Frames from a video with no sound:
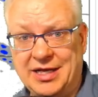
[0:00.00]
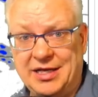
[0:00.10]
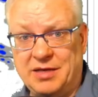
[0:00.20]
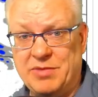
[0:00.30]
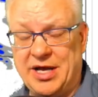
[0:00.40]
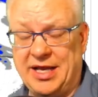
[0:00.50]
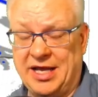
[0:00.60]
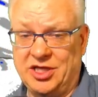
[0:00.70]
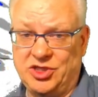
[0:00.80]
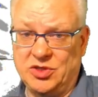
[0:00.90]
But
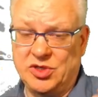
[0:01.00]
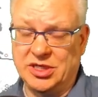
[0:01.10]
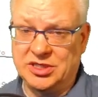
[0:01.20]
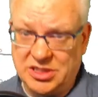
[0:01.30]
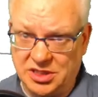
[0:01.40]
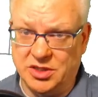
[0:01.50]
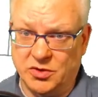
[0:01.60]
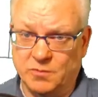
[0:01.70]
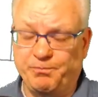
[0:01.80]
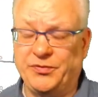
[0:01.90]
as you
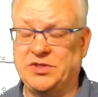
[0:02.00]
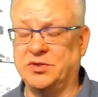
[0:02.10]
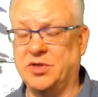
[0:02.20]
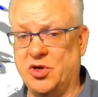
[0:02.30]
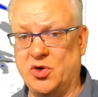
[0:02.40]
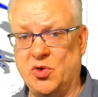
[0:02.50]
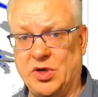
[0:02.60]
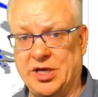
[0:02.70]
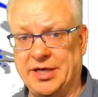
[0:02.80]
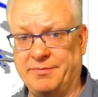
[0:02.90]
continue to
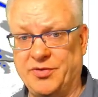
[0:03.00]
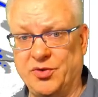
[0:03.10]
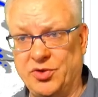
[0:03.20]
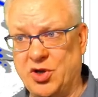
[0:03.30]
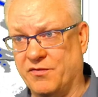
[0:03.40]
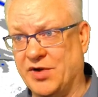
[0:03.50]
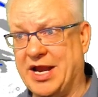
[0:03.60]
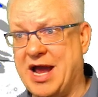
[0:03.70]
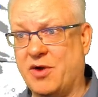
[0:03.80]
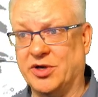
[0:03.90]
go through the overnight
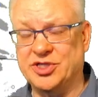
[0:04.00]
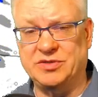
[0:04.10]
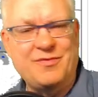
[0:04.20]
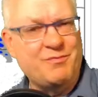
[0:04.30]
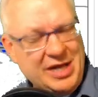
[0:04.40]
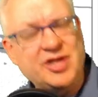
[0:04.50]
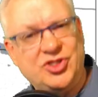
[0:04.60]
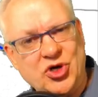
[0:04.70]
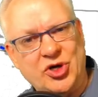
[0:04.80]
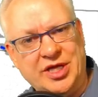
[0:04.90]
hours, my
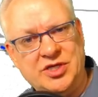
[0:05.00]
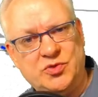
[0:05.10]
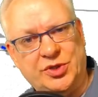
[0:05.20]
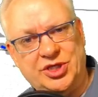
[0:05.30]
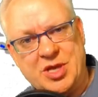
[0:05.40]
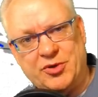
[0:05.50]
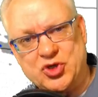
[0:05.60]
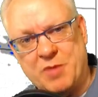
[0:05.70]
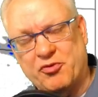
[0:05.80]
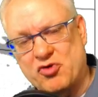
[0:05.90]
concern is with the
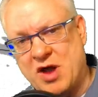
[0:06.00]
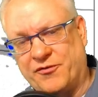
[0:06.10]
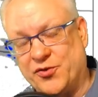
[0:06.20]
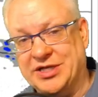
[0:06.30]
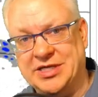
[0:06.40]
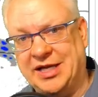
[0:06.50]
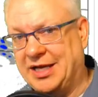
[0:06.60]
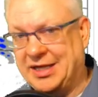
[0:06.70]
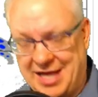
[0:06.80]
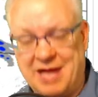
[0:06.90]
temperature up around freezing, and
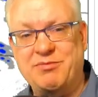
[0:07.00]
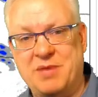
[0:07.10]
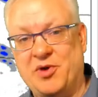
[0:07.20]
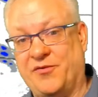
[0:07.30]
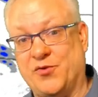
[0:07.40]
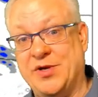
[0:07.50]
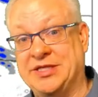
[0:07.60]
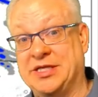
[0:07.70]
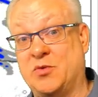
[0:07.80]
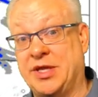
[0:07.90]
it can be above
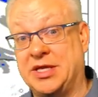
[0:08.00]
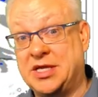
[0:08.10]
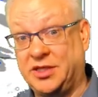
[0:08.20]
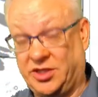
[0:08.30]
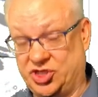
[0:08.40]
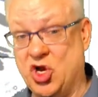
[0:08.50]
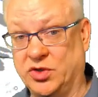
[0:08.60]
freezing when snow is